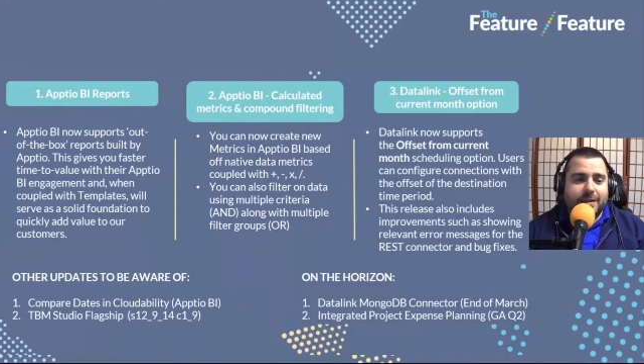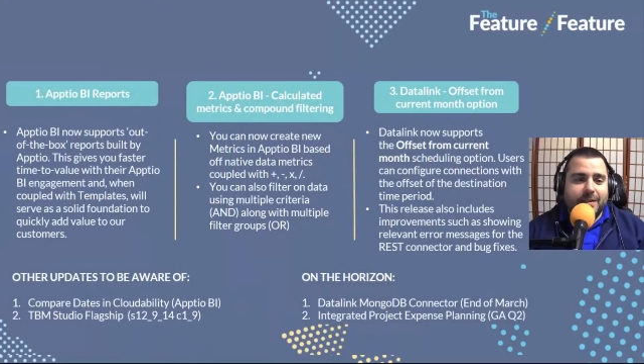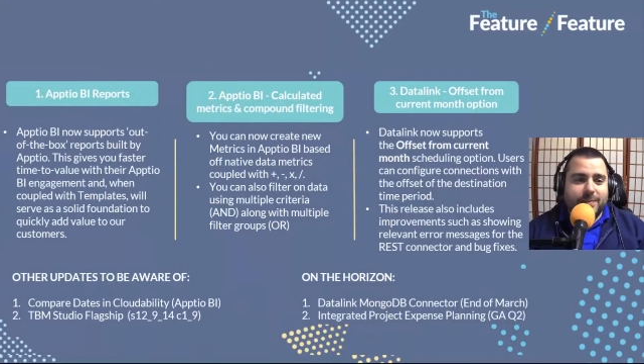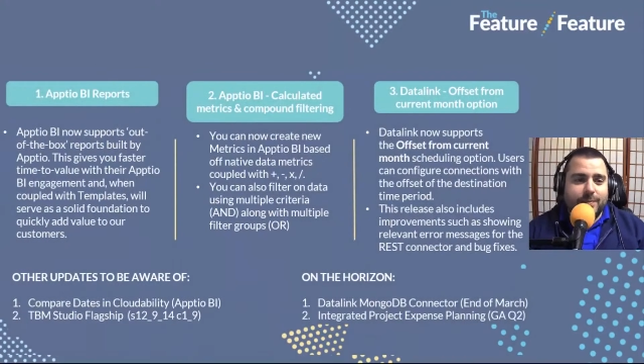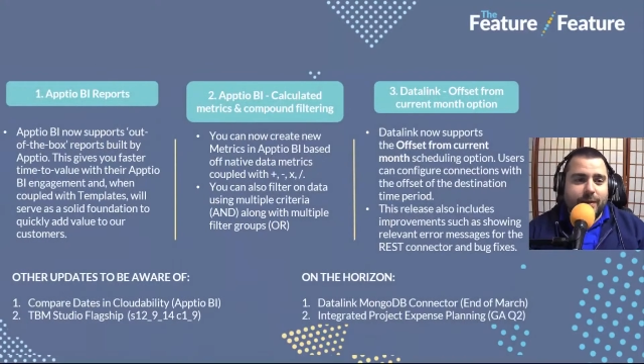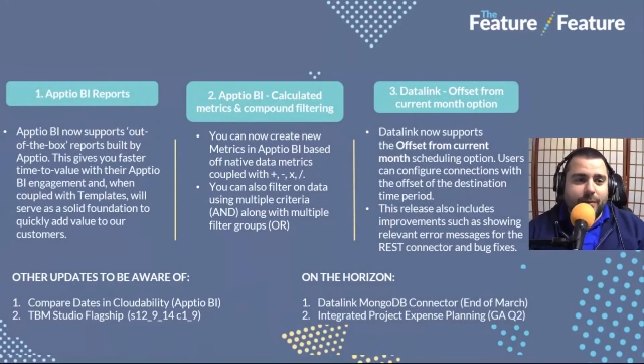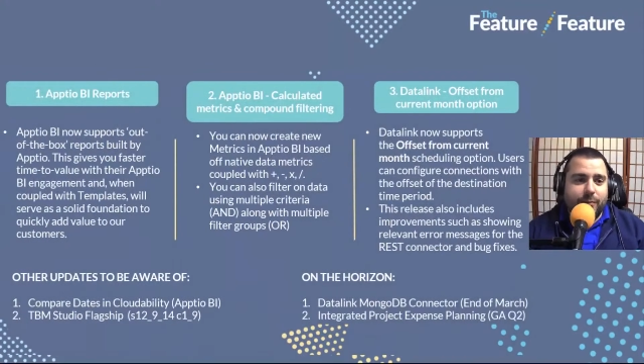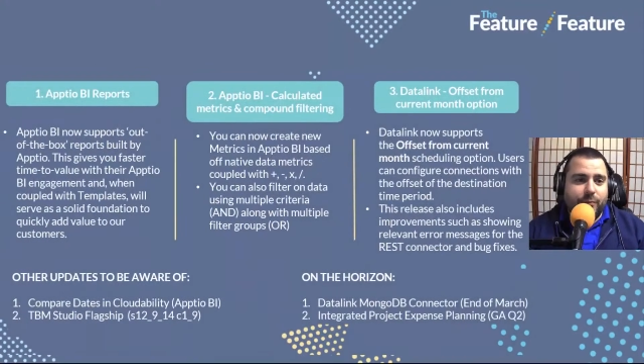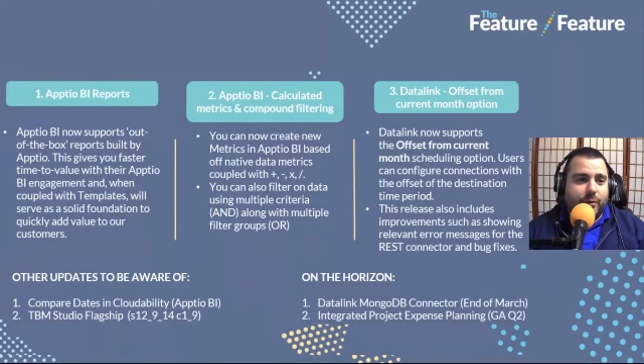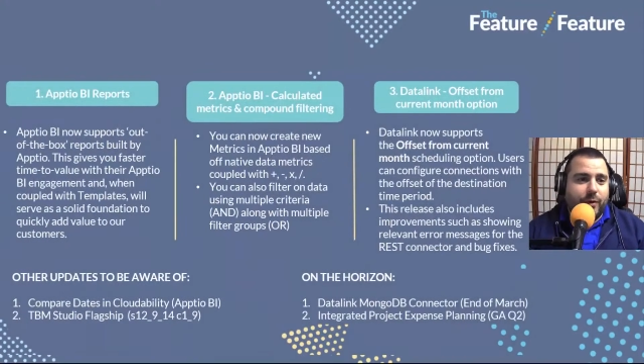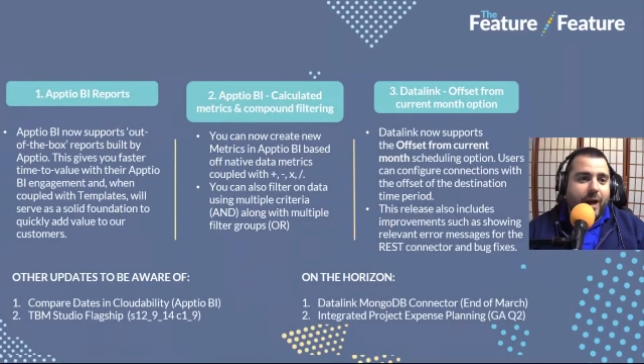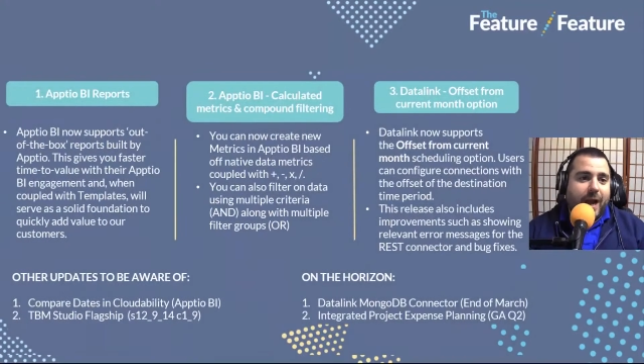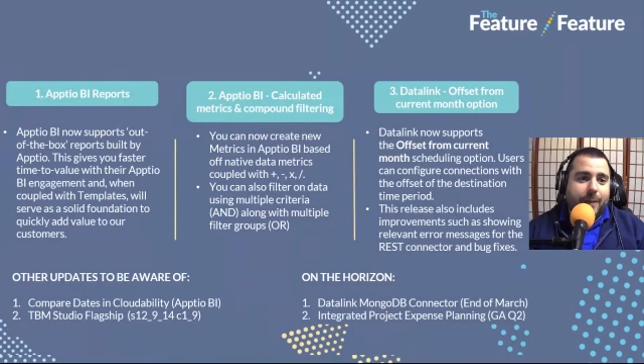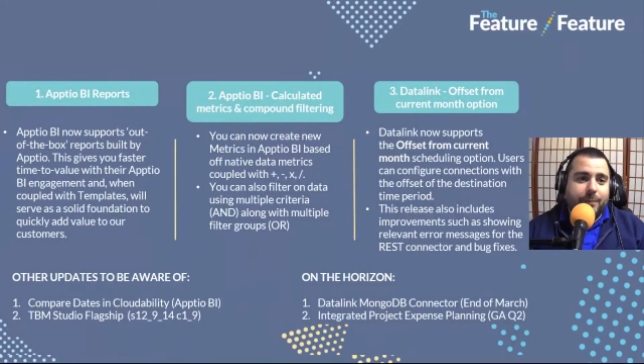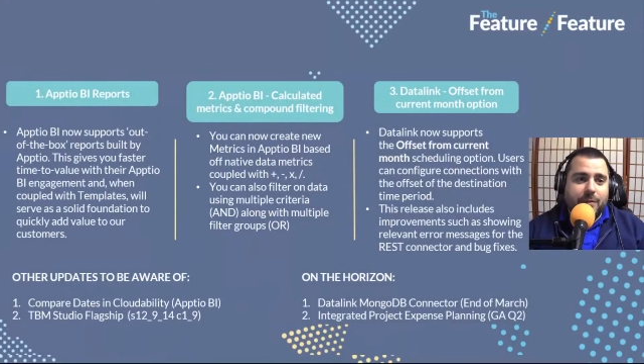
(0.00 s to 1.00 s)
this month
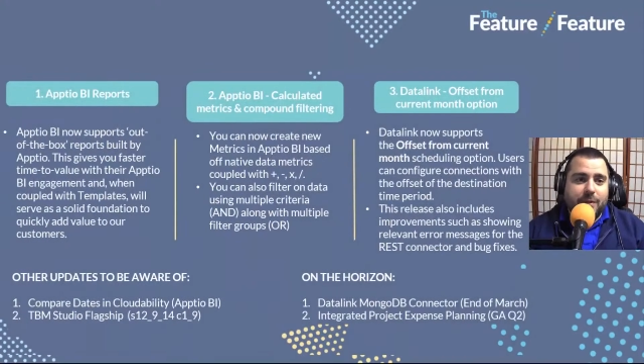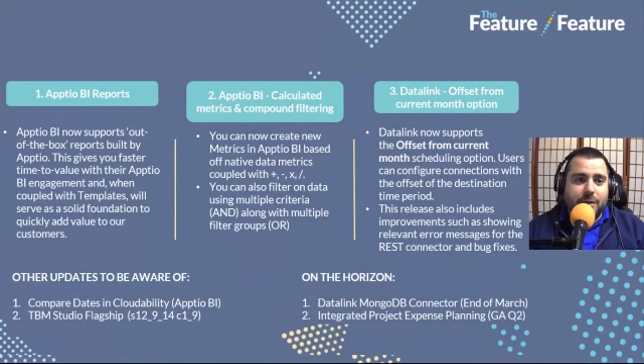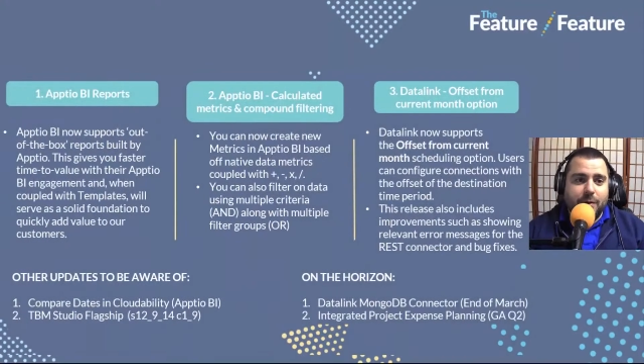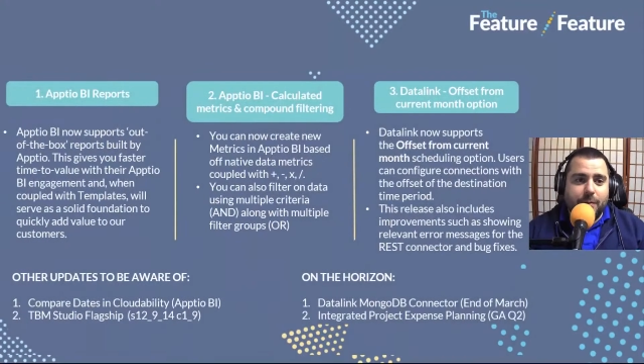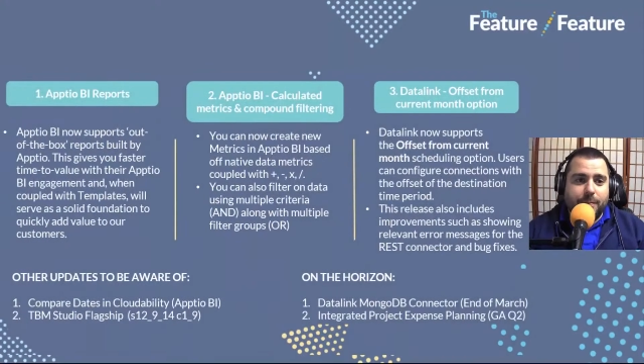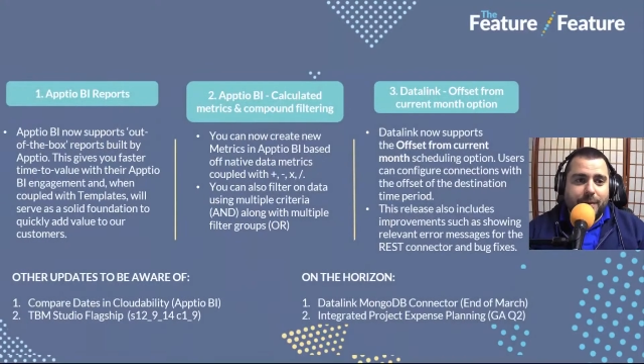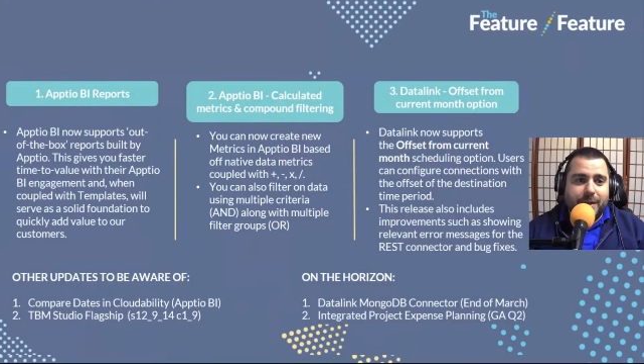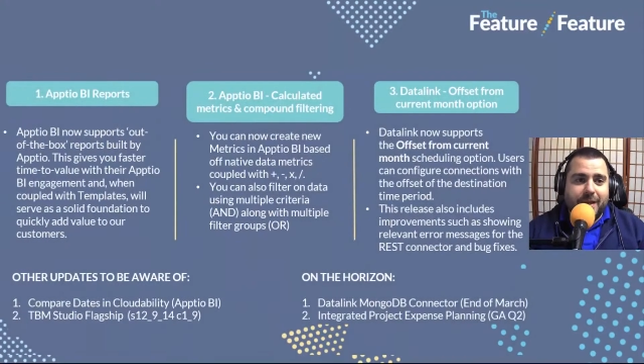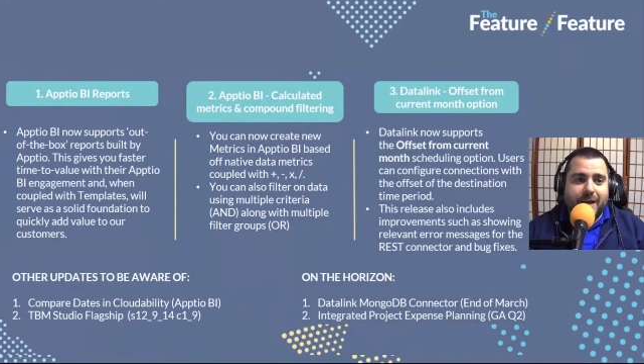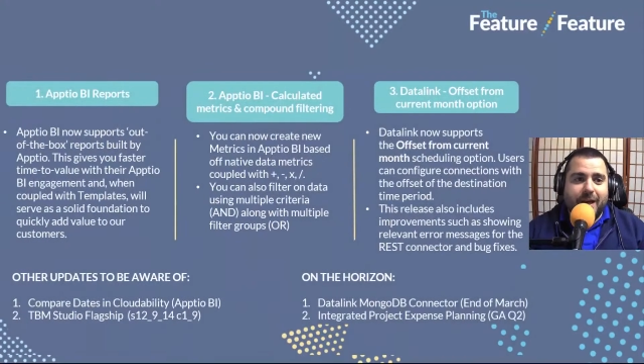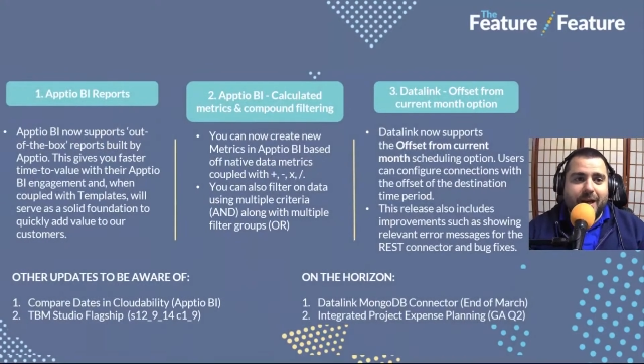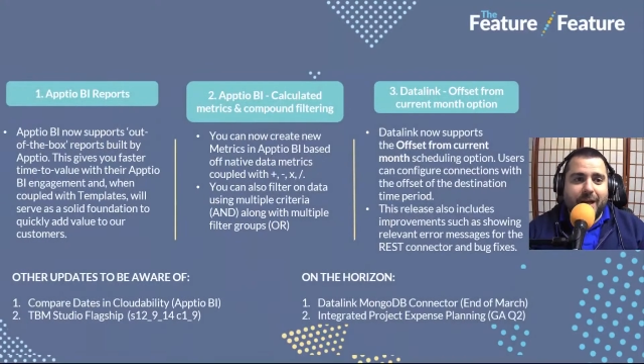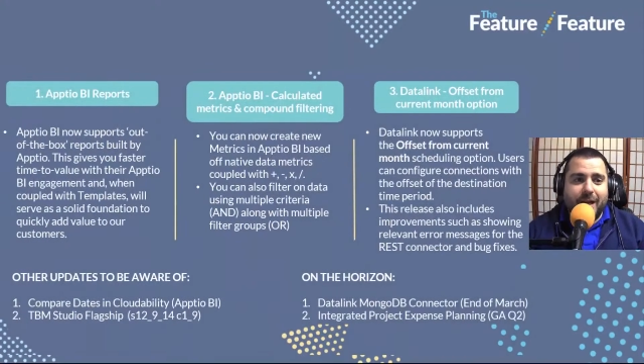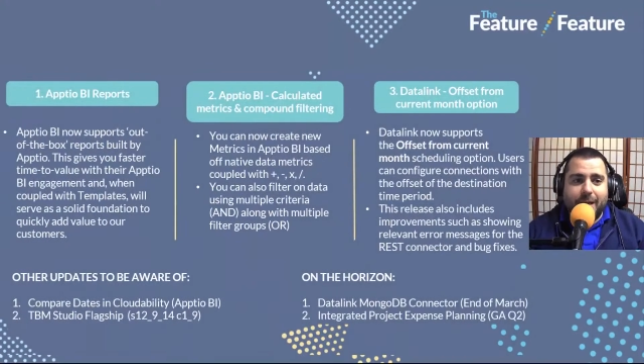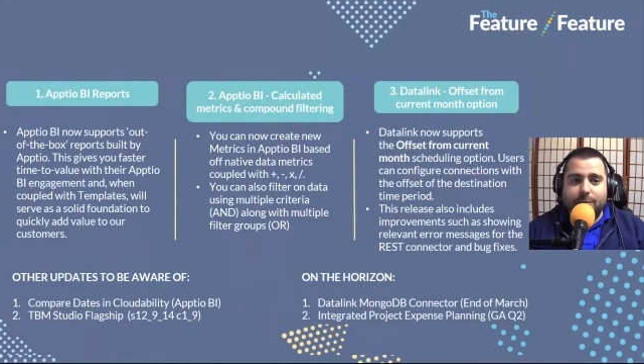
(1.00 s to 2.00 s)
for Aptio BI,